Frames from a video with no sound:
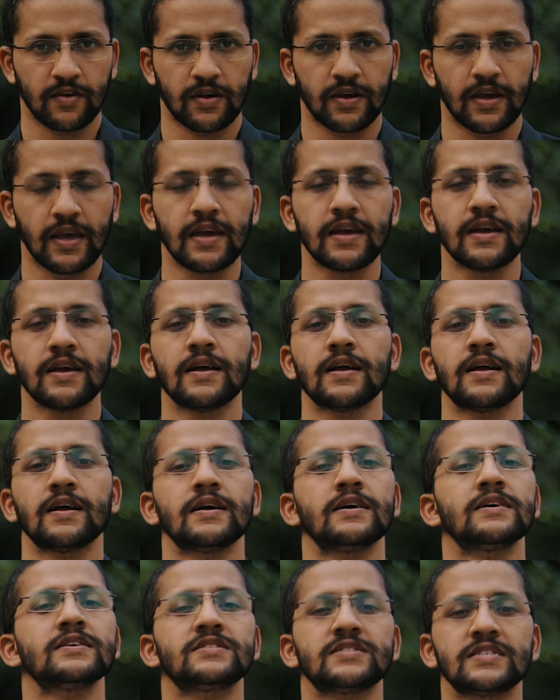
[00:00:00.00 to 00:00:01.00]
Okay,
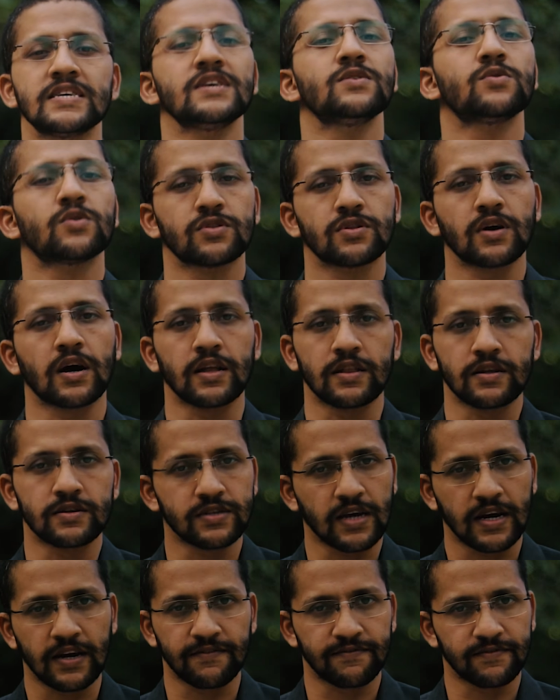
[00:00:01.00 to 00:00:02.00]
see you on the other
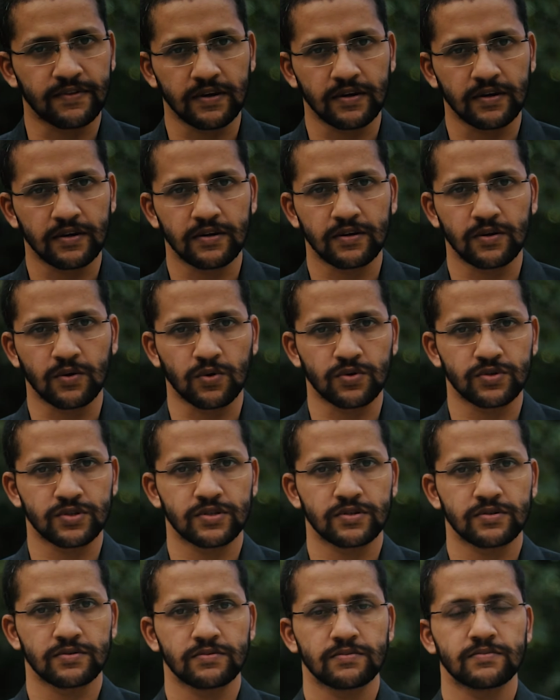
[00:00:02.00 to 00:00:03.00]
side of the
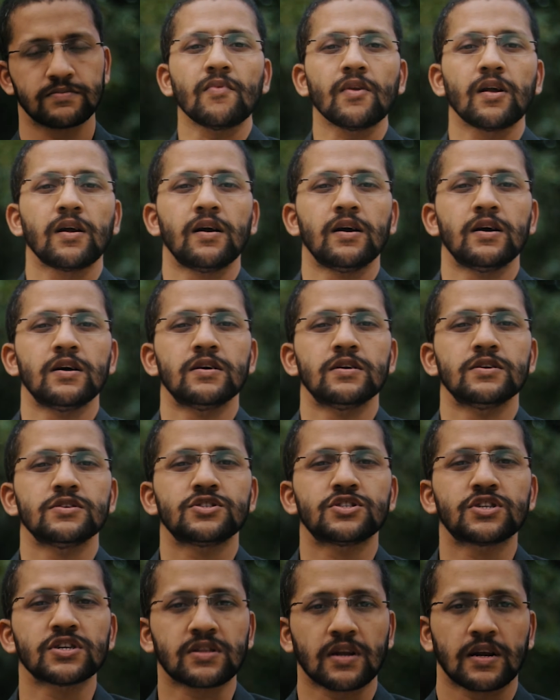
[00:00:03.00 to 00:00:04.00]
course.
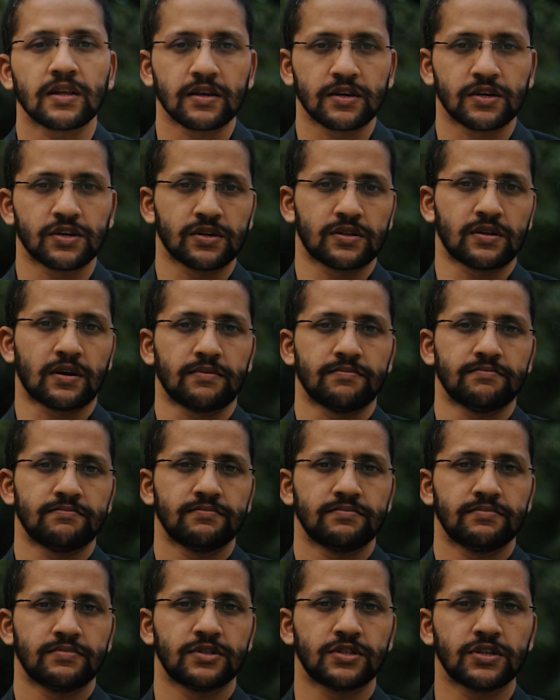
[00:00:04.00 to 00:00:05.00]
Chitra Nakshatra.
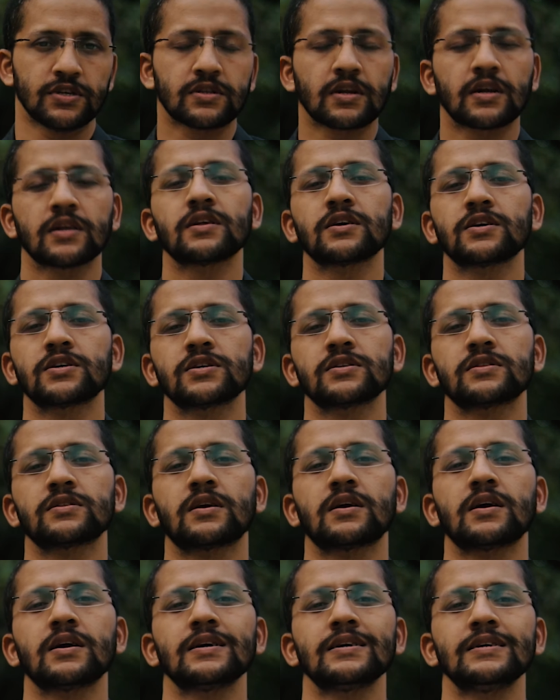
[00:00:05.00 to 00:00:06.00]
Chitra
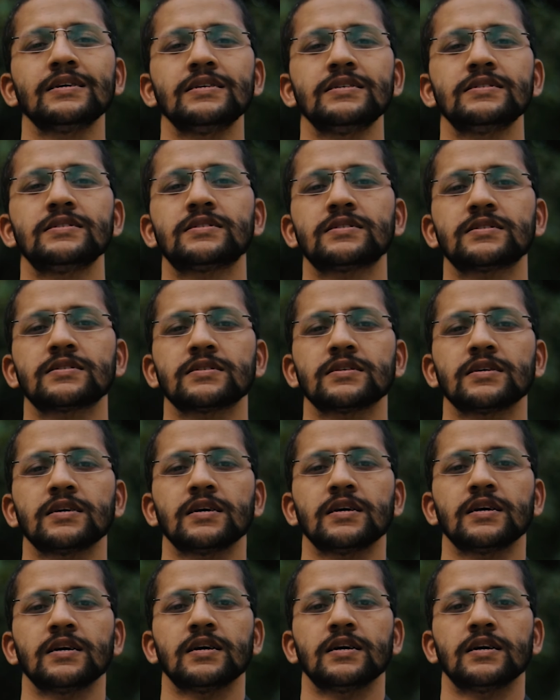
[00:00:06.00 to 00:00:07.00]
Nakshatra is
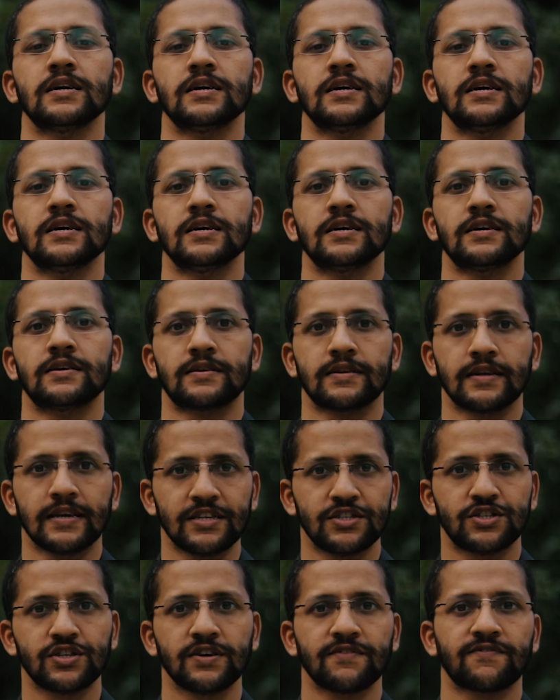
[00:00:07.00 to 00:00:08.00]

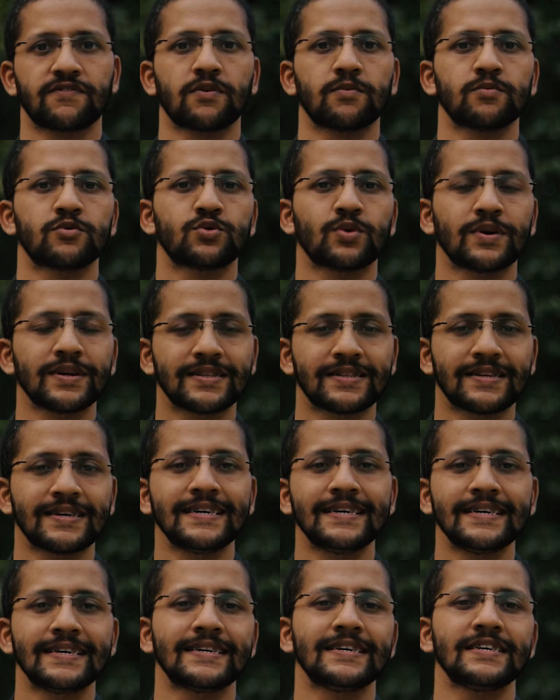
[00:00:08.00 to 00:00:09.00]
ranging from
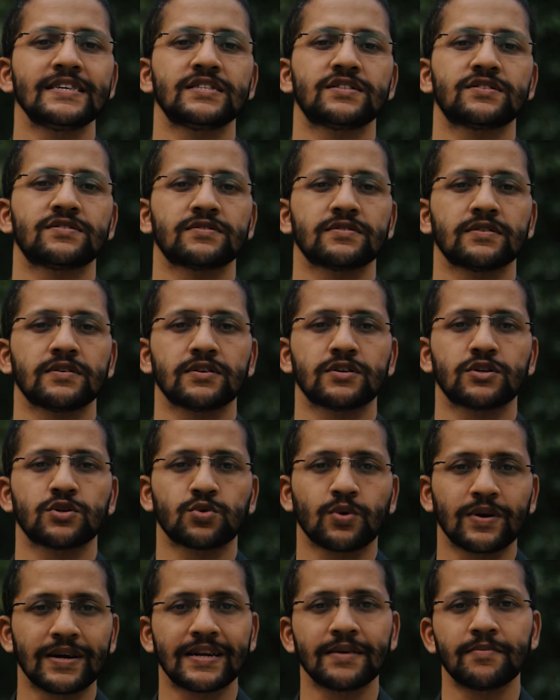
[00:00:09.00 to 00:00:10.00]
23 degrees
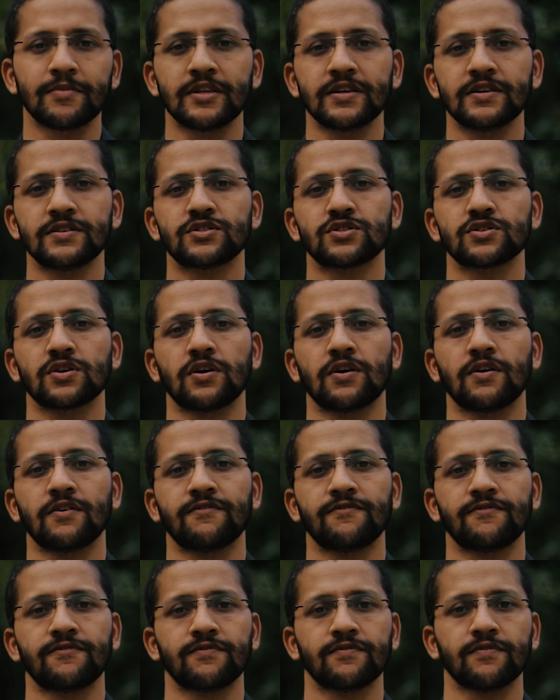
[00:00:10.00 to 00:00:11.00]
20 minutes
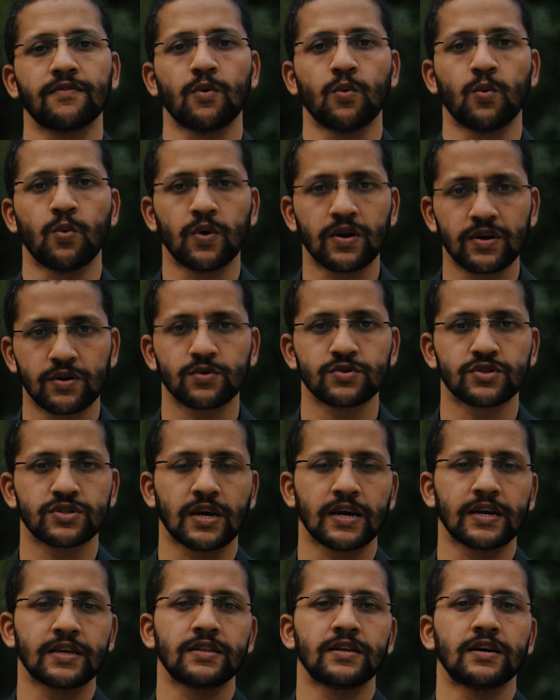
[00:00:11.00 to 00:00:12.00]
of Virgo
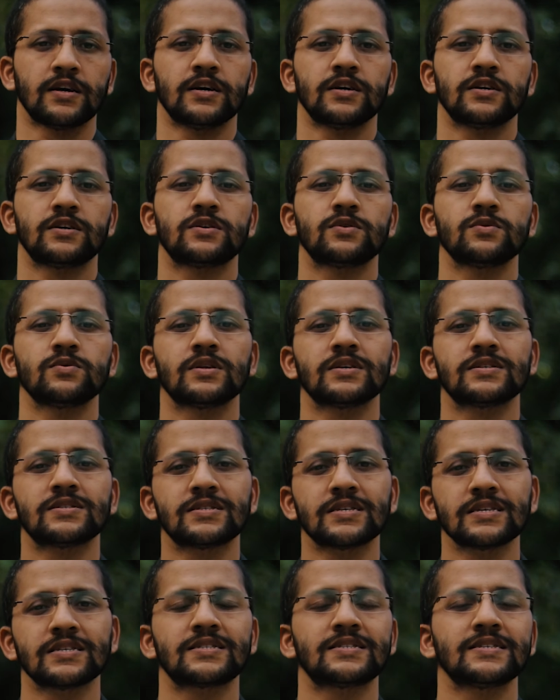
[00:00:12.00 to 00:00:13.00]
sign to the
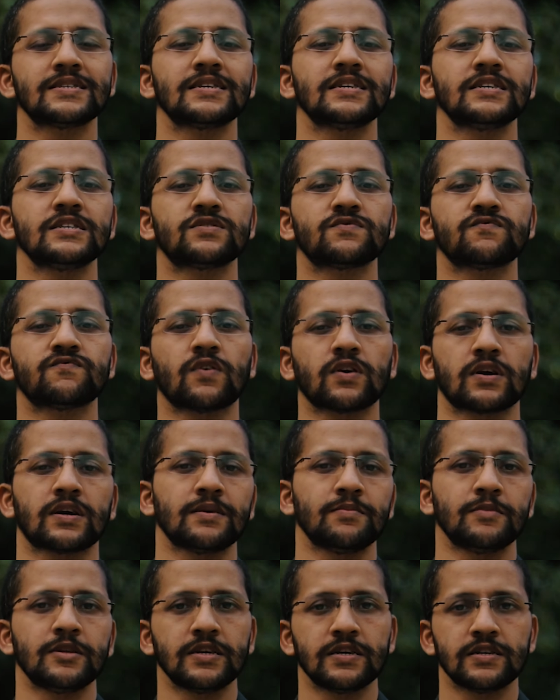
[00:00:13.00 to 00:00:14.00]
6 degrees
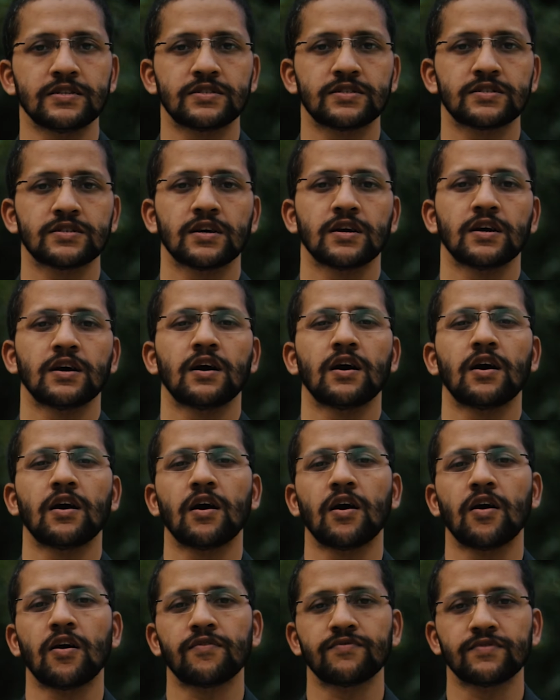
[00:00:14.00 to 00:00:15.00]
40 minutes
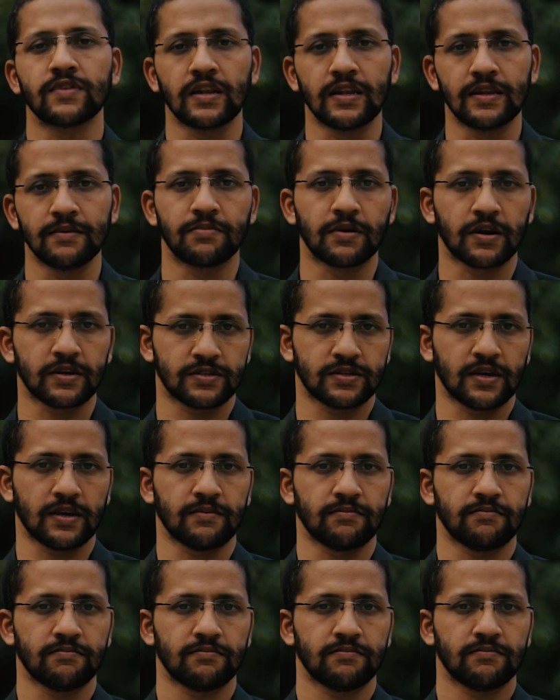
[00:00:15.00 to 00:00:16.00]
of the Libra sign.